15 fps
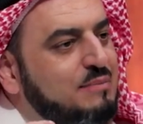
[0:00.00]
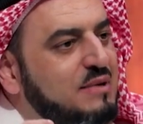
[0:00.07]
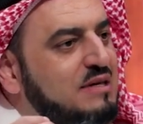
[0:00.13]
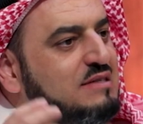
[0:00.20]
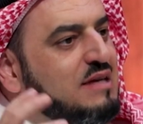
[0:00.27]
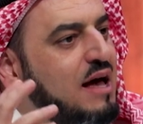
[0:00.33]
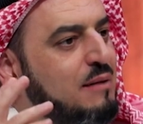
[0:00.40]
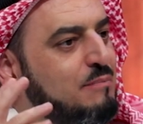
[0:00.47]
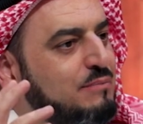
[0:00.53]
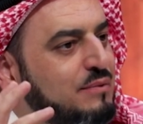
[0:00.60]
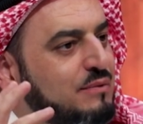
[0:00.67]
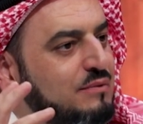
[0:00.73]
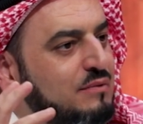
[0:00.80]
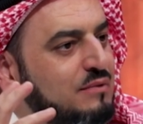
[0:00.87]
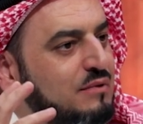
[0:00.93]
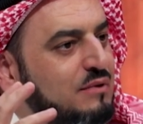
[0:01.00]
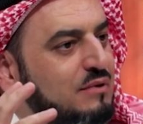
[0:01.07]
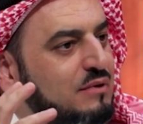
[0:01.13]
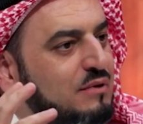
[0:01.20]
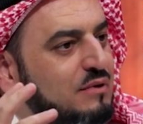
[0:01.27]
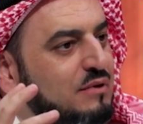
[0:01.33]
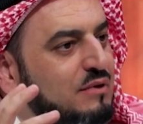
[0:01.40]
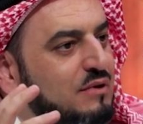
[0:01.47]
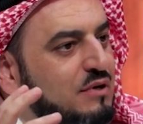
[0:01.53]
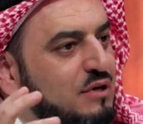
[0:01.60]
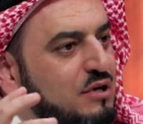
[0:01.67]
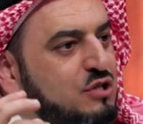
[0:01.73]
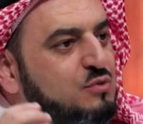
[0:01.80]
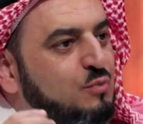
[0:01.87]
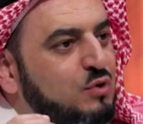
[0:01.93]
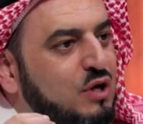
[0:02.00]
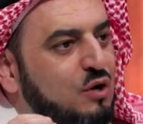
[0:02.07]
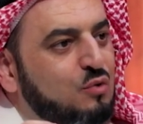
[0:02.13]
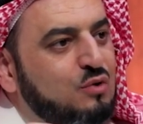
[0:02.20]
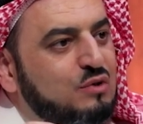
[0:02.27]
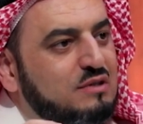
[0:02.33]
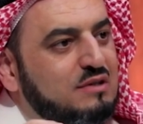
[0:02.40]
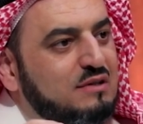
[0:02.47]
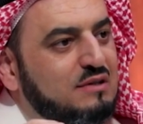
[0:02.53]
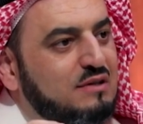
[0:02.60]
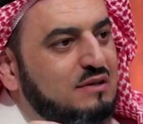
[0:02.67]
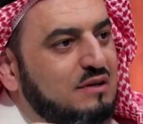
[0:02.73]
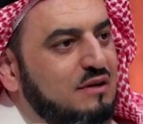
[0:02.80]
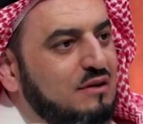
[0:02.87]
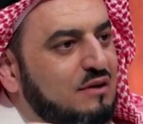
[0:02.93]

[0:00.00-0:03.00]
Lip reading: Gustave Le Bon wrote a book titled